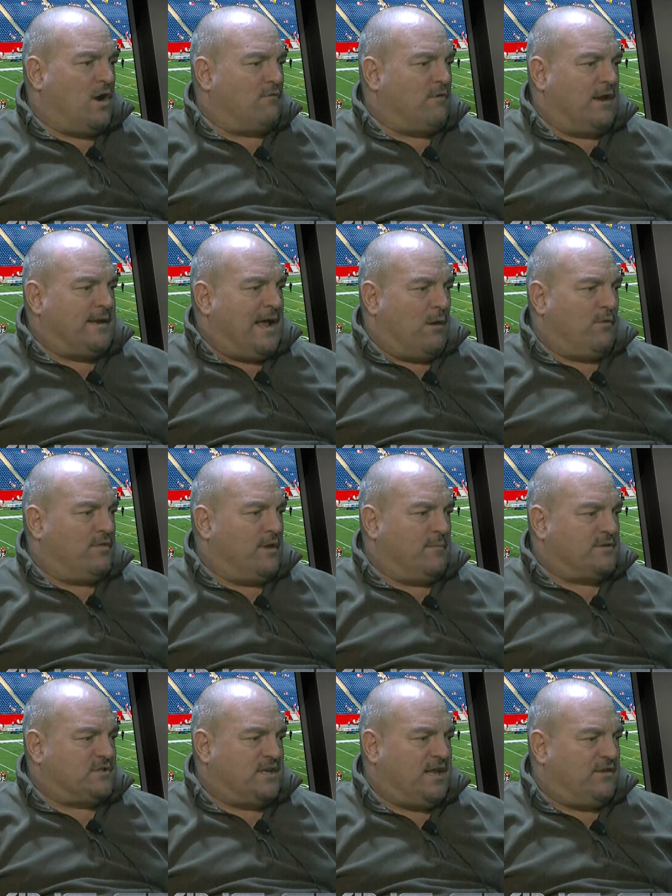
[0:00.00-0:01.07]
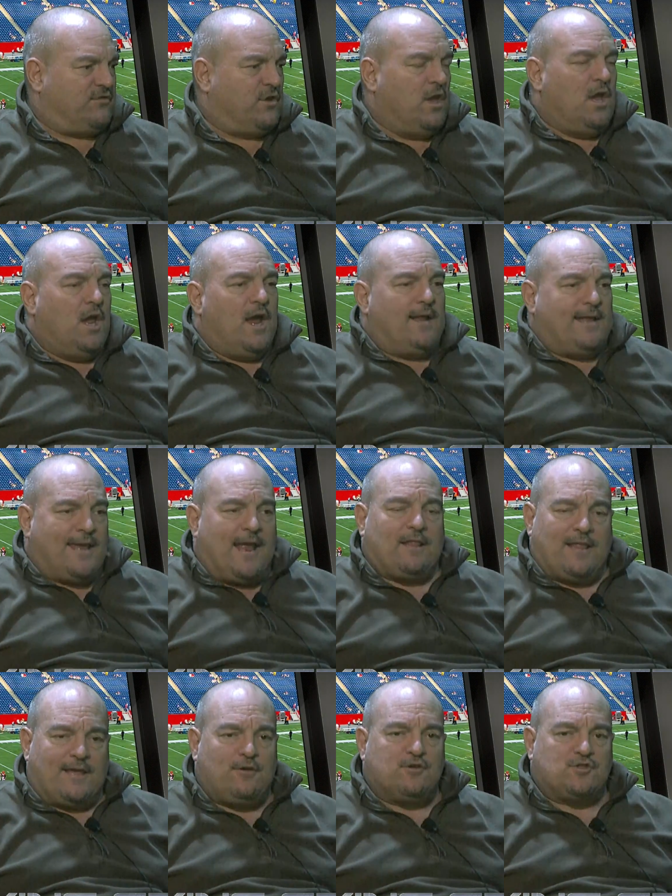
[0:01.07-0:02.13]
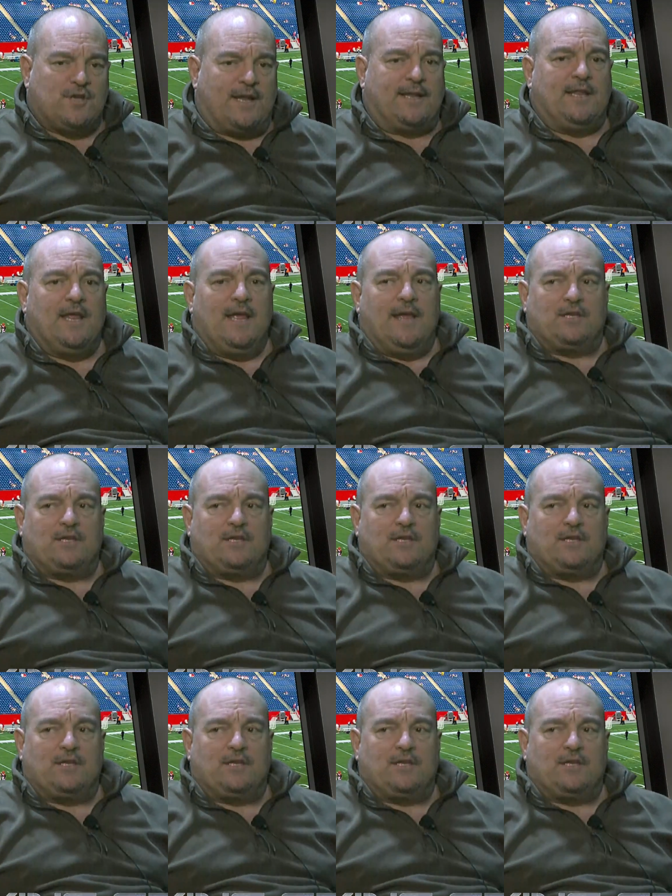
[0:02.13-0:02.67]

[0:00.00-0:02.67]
on right now with him as it is. And again, like you said,